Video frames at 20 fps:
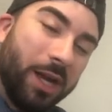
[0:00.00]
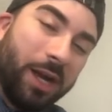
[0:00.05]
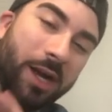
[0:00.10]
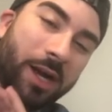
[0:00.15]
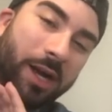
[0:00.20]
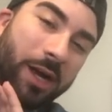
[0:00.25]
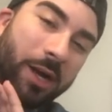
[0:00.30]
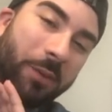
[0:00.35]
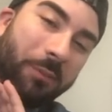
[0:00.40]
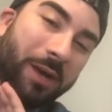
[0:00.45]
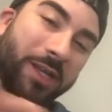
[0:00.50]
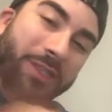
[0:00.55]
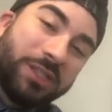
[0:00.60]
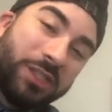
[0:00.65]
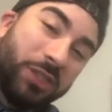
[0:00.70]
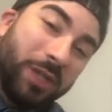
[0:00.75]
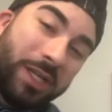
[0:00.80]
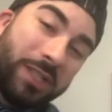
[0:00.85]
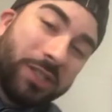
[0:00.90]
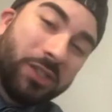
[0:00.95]
I'll see
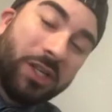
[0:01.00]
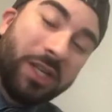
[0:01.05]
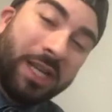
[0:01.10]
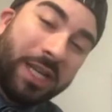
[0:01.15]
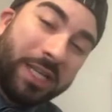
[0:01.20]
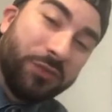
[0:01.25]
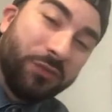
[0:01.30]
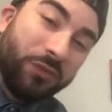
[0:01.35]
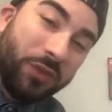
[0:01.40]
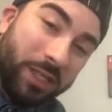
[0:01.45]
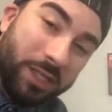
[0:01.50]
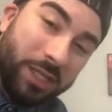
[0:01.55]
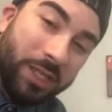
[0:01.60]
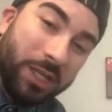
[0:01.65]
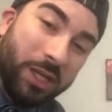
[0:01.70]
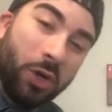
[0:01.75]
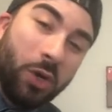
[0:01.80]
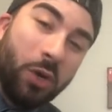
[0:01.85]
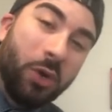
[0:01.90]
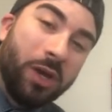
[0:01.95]
you guys on the next
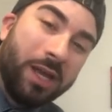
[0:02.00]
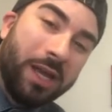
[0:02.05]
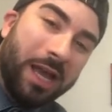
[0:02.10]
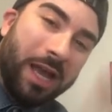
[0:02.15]
video.